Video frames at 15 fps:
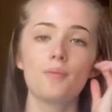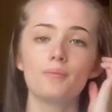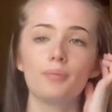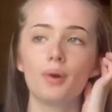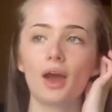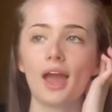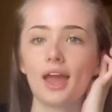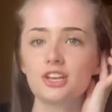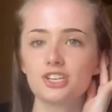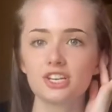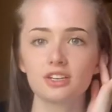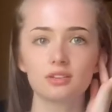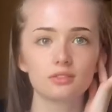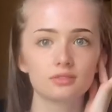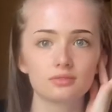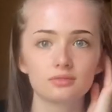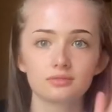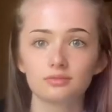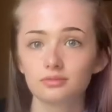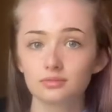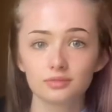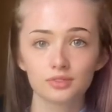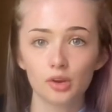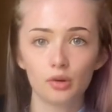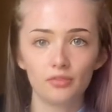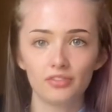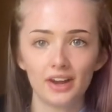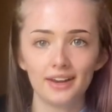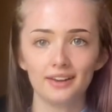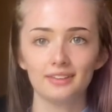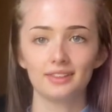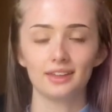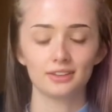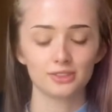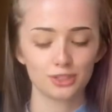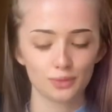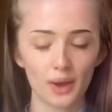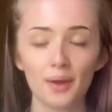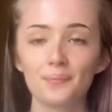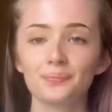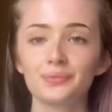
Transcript: but I actually couldn't find anything else to wear.